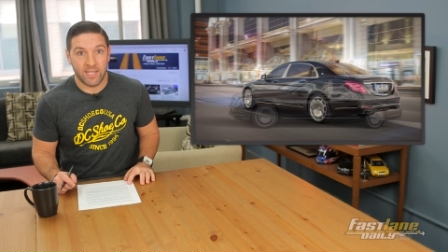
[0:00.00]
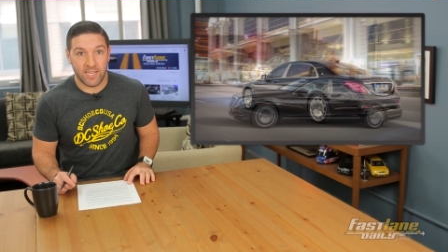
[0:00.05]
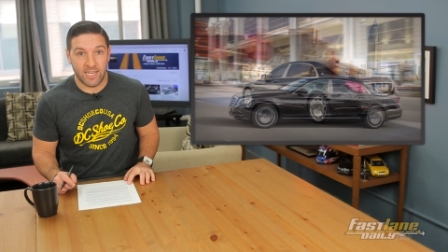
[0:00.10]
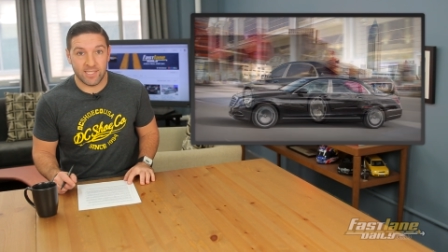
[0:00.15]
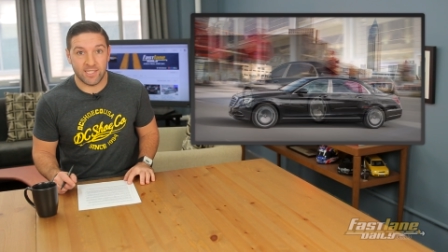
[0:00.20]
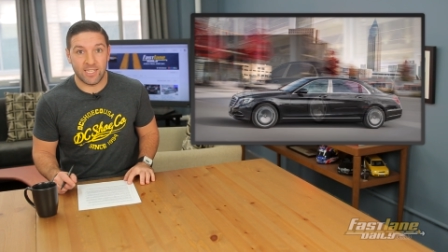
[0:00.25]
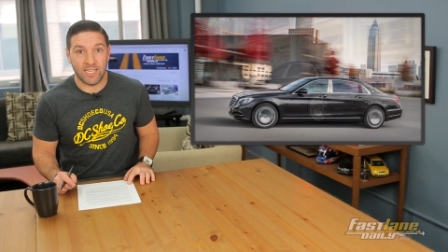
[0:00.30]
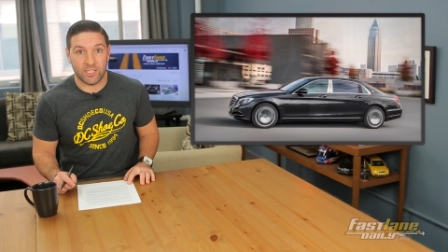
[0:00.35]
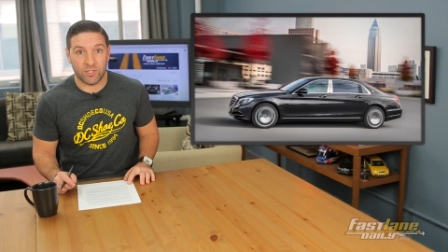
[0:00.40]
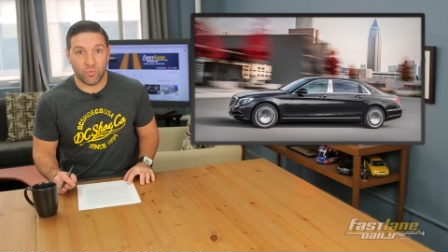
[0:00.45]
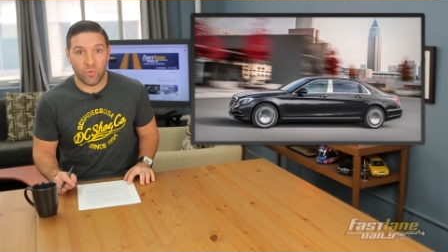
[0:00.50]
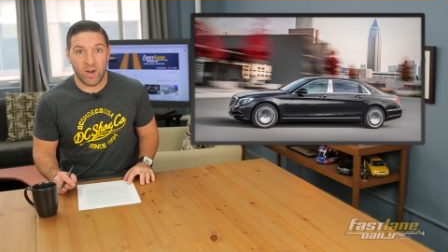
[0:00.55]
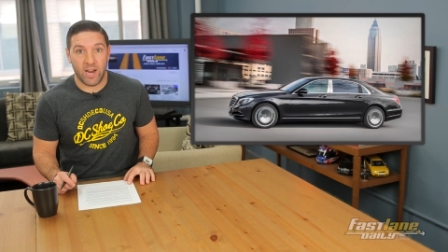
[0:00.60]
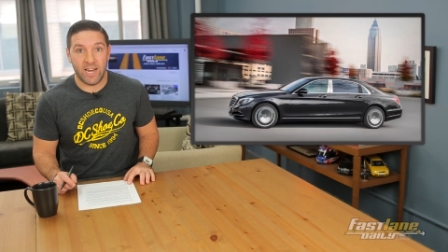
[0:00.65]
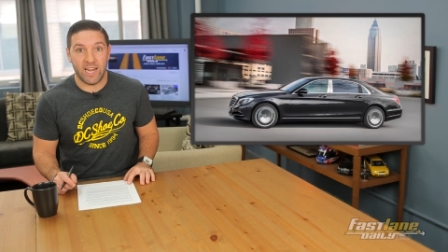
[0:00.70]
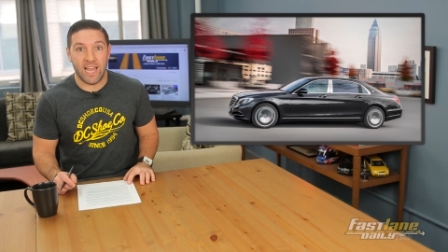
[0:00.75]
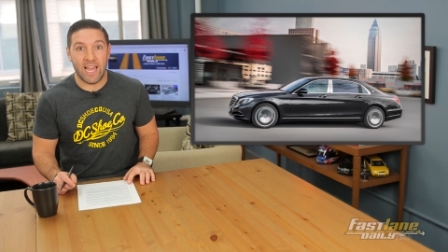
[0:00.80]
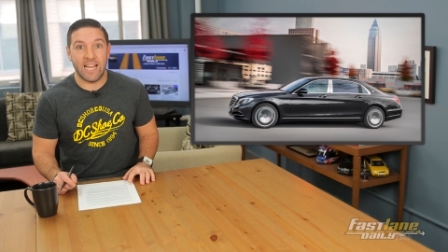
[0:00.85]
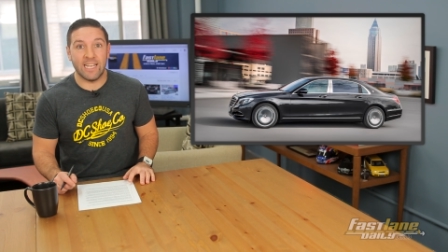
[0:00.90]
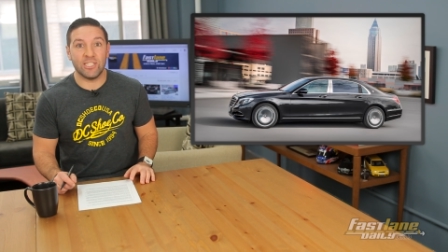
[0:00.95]
Yes, that's
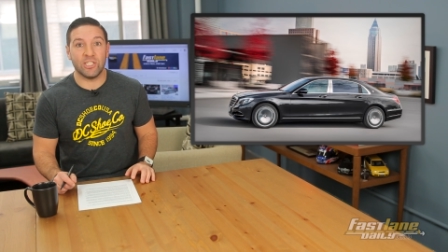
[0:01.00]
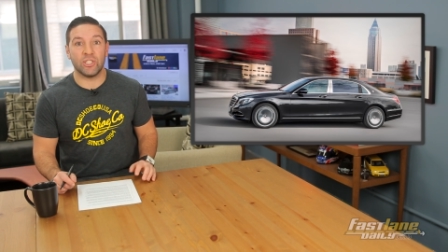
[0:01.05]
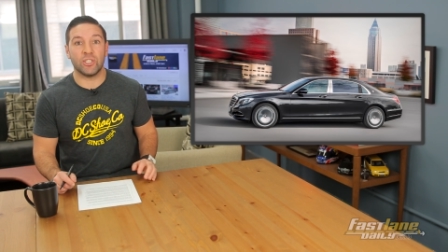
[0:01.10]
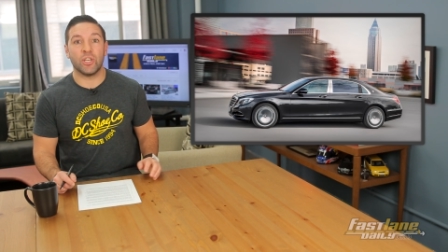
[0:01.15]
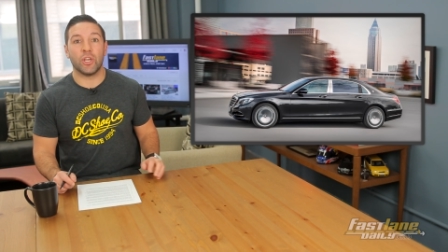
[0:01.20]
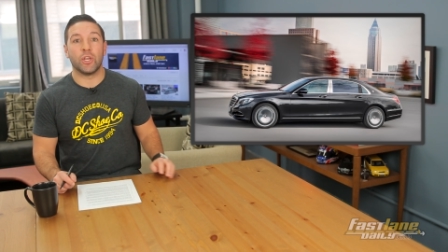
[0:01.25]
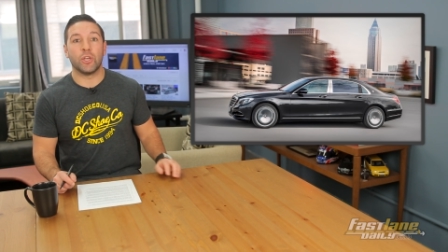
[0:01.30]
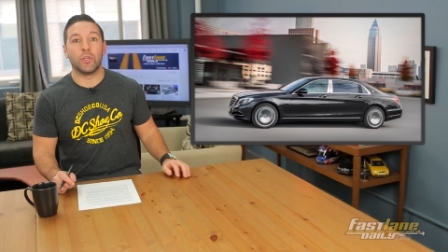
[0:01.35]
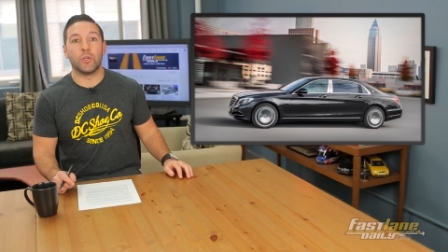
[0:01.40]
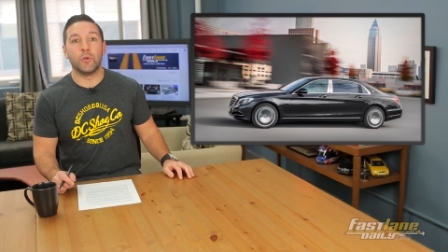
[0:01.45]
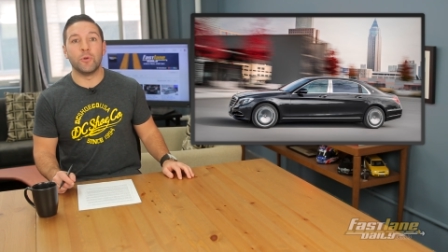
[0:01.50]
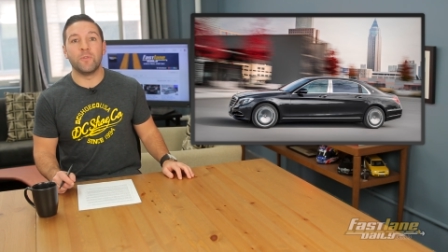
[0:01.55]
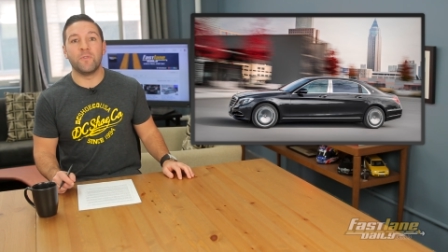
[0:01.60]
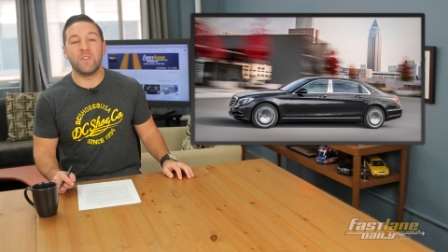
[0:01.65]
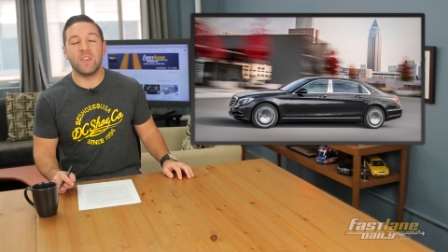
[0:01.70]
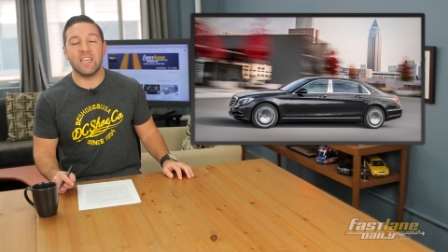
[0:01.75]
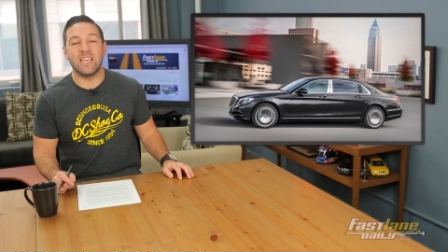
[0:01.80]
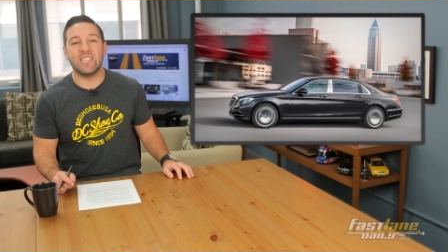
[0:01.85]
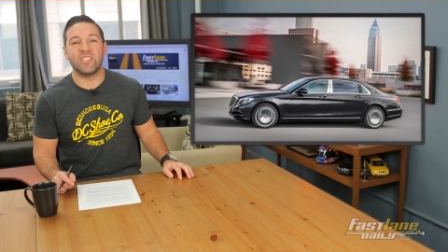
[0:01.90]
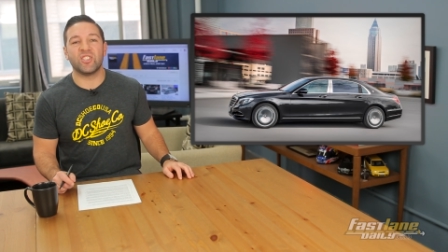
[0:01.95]
right,
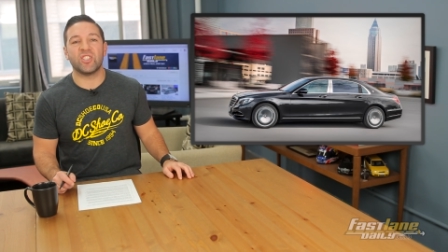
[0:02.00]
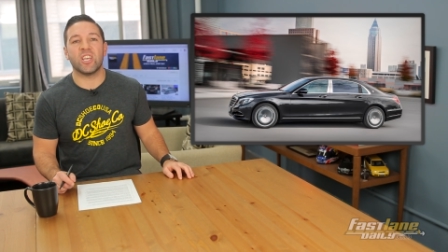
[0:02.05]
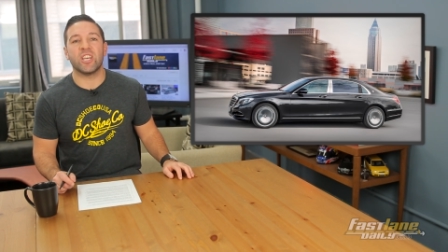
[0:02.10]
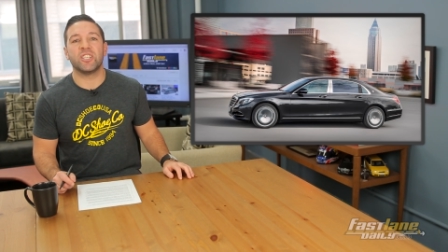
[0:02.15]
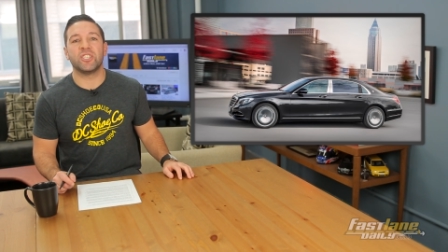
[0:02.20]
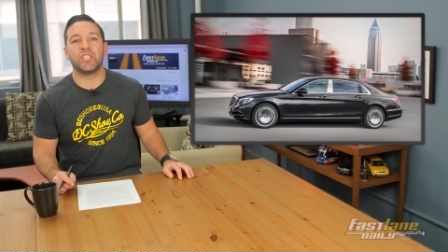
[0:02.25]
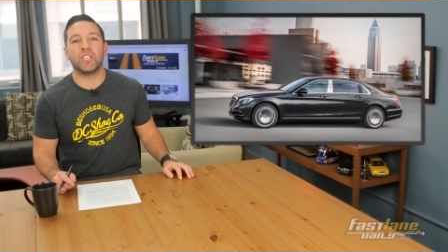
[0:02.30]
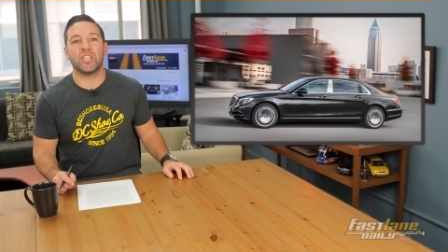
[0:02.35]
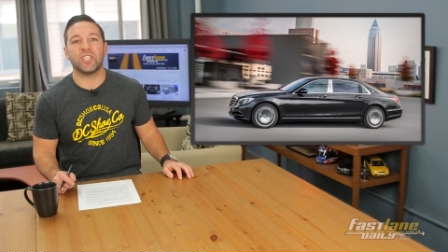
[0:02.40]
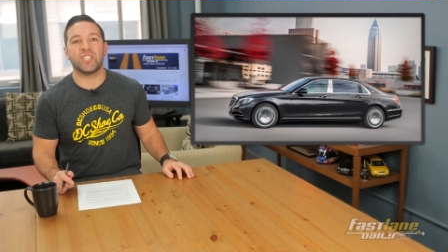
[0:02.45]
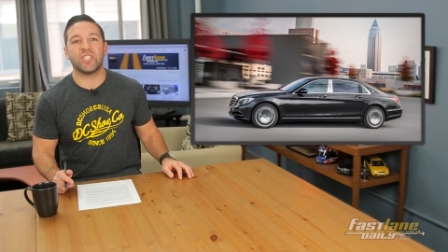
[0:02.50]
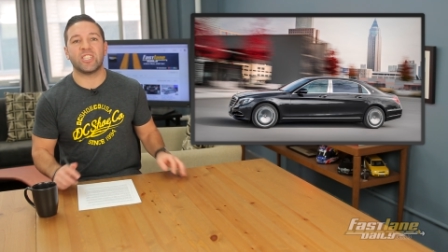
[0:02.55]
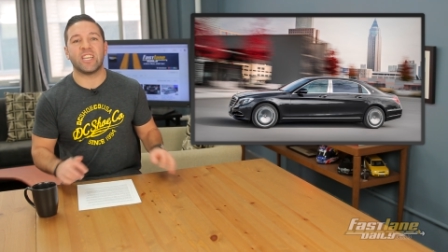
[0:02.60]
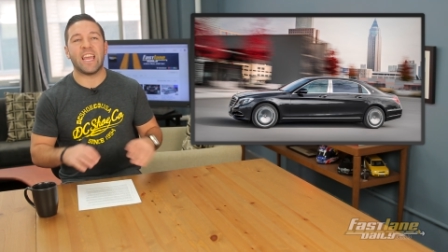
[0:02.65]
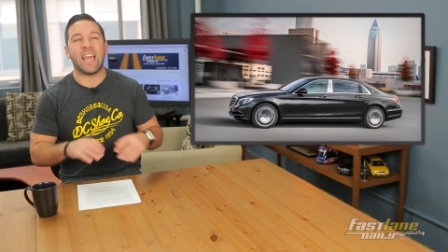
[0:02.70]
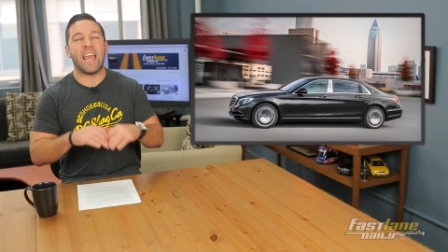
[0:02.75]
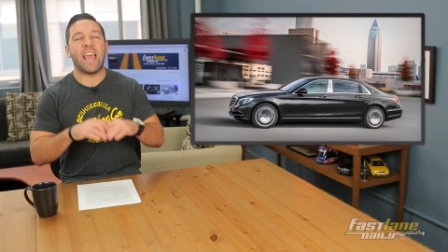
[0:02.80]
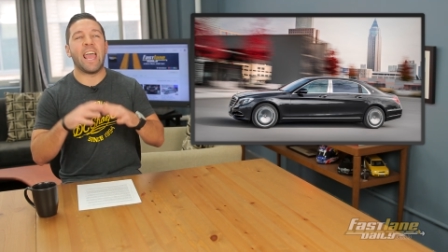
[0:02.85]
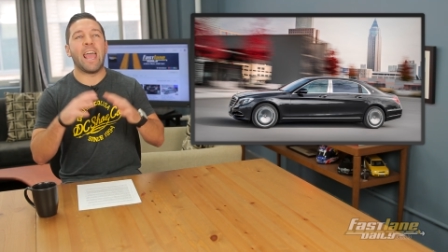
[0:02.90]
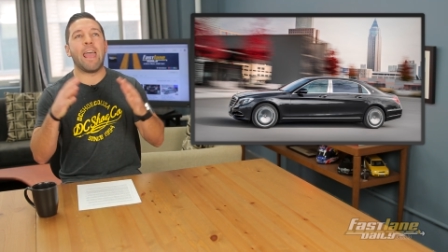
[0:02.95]
SUVs
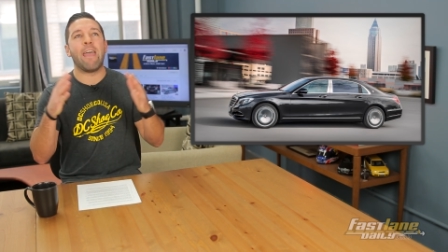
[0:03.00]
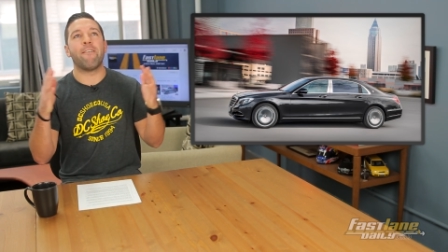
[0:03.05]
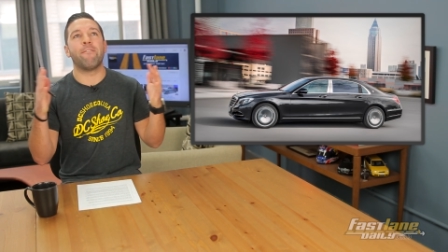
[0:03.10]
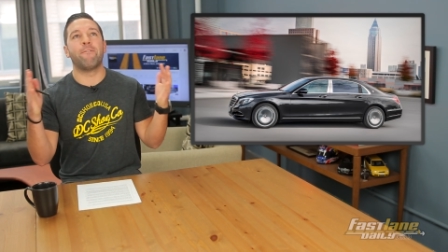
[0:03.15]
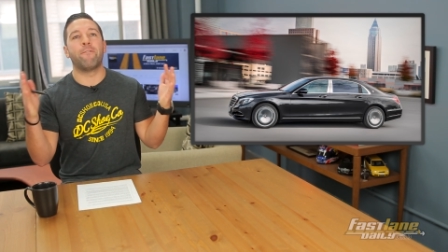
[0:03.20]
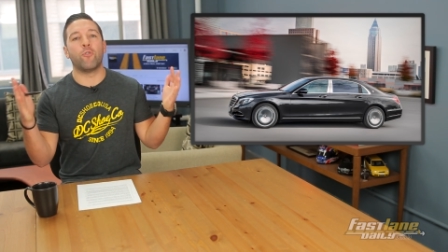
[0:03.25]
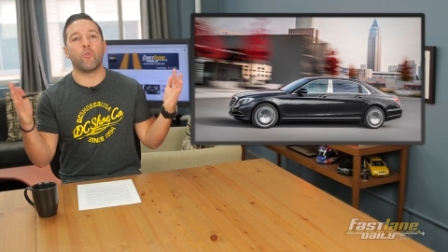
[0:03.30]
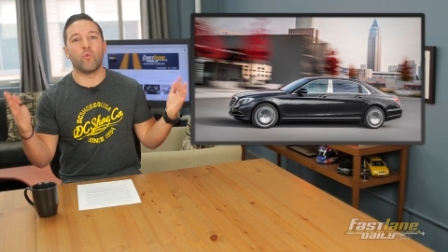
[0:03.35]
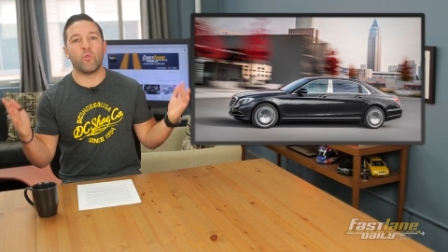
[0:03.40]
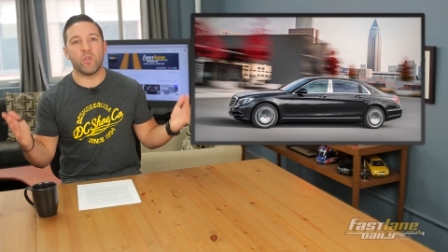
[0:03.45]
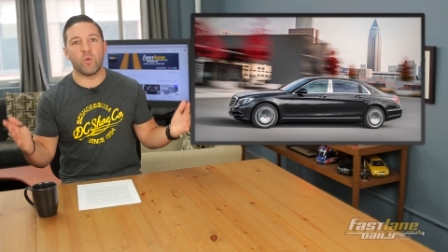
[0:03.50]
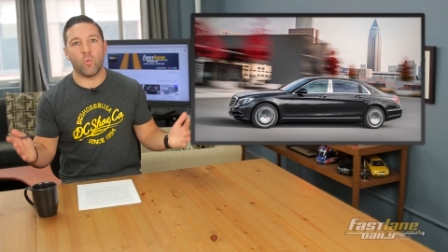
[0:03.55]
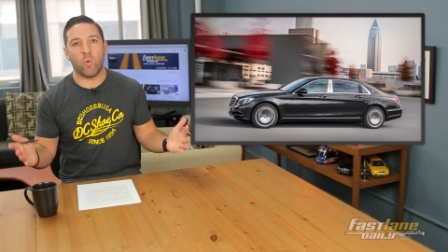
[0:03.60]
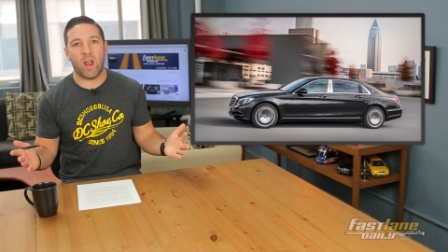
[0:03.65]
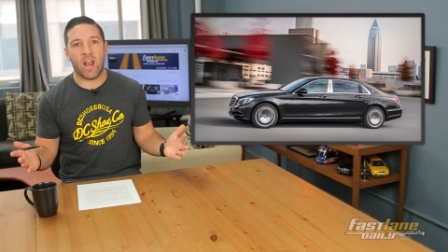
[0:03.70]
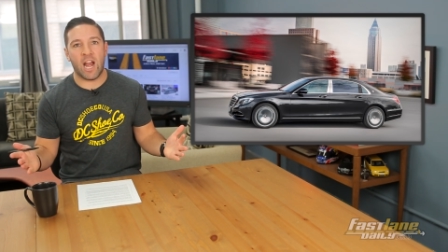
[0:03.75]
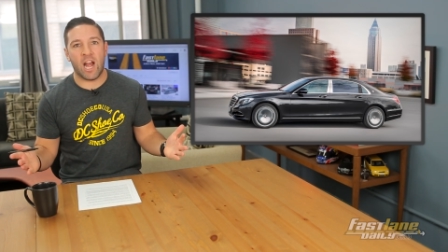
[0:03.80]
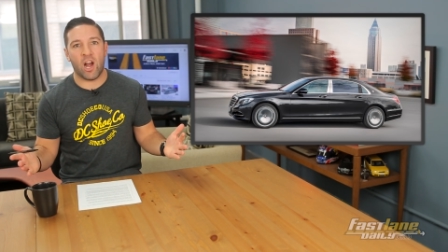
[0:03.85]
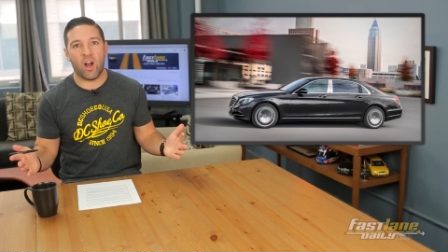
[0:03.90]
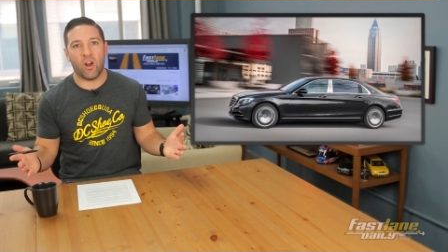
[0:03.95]
just
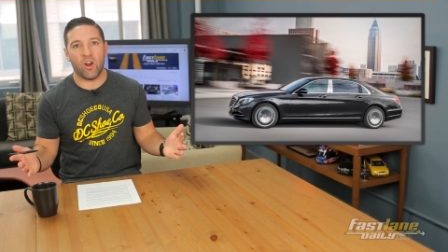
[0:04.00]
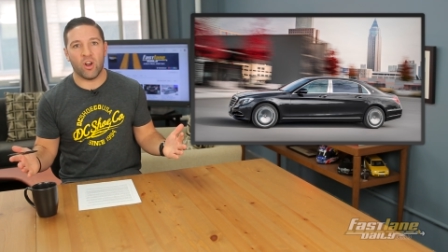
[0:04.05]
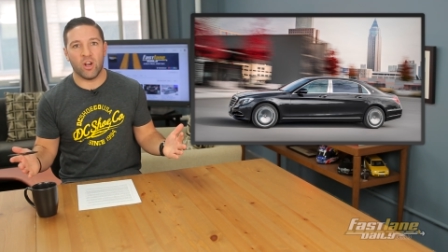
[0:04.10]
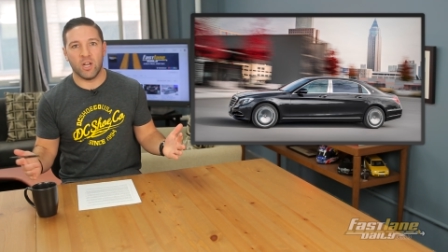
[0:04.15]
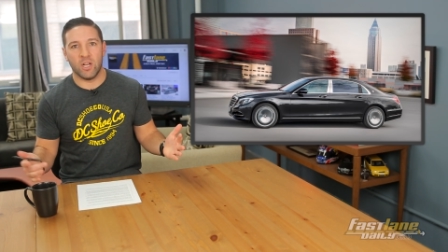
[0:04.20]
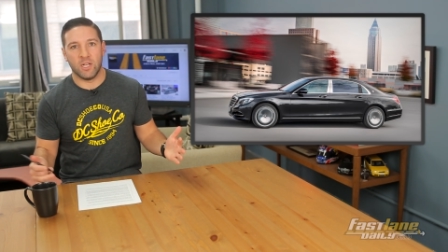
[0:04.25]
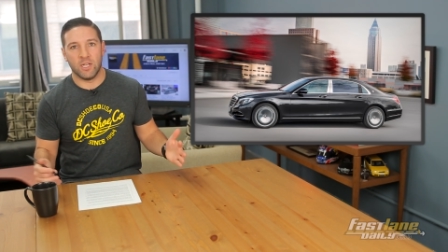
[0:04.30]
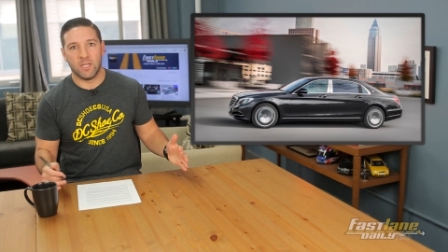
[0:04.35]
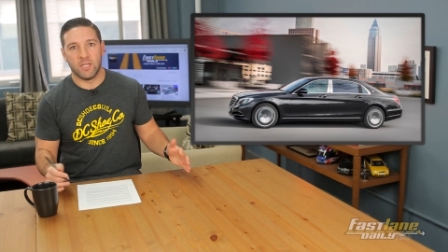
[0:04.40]
everywhere.